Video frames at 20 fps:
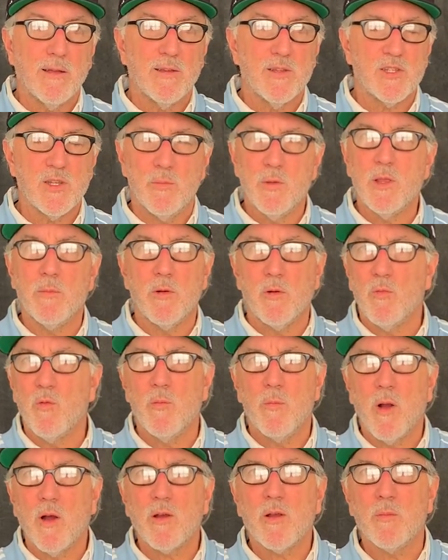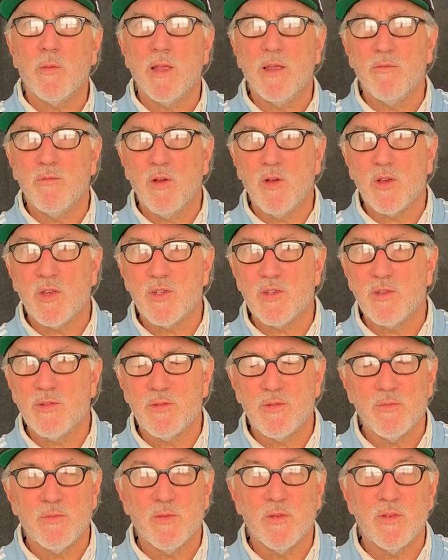some of them are remarkably in focus,
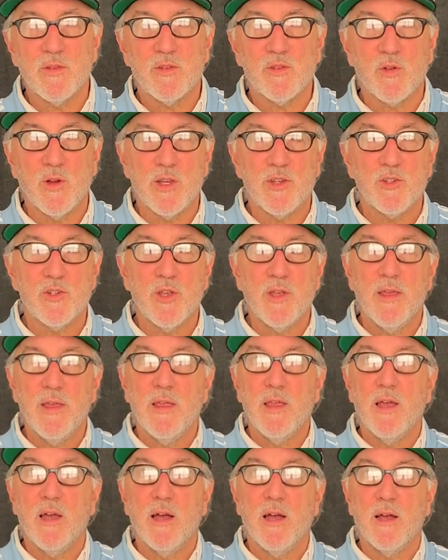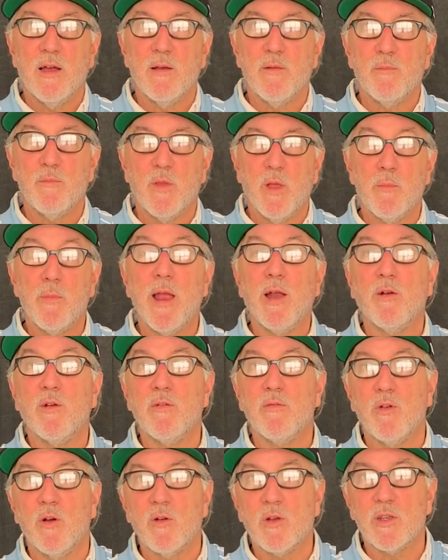it's strange,
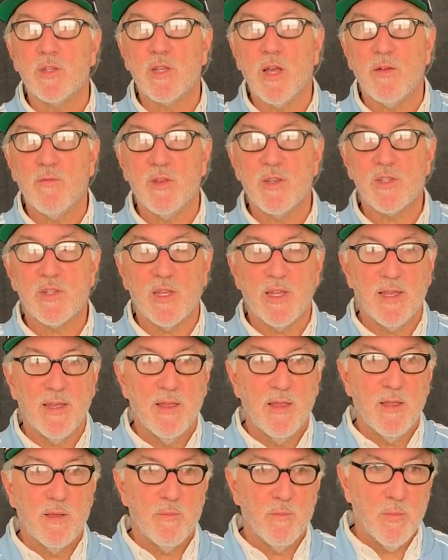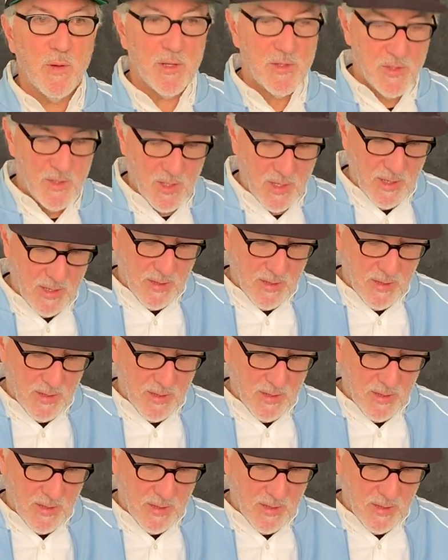apparent focus, obviously. But